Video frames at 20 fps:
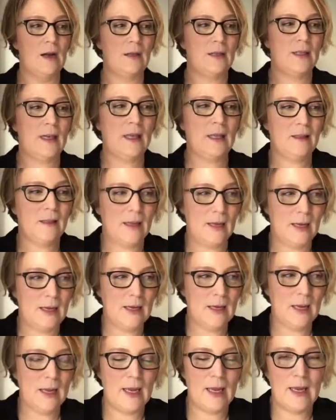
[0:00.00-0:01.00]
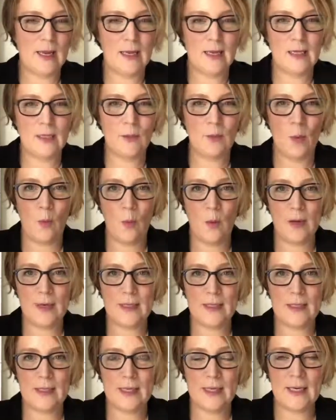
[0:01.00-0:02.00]
Second thing is we'll
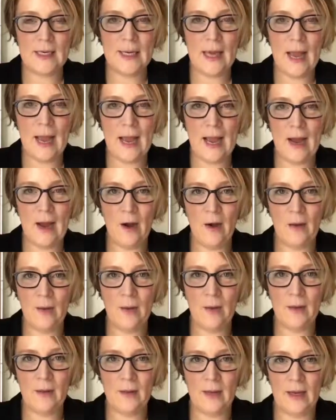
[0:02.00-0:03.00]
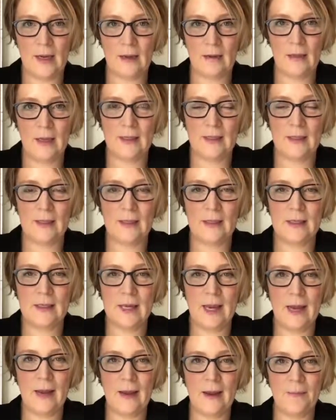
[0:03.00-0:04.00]
want to see how they collected the
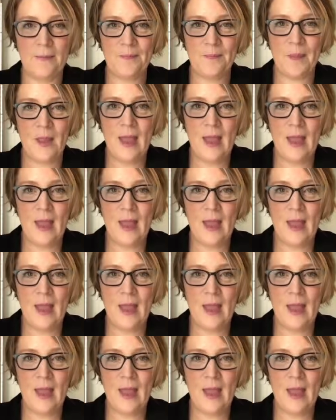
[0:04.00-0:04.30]
data.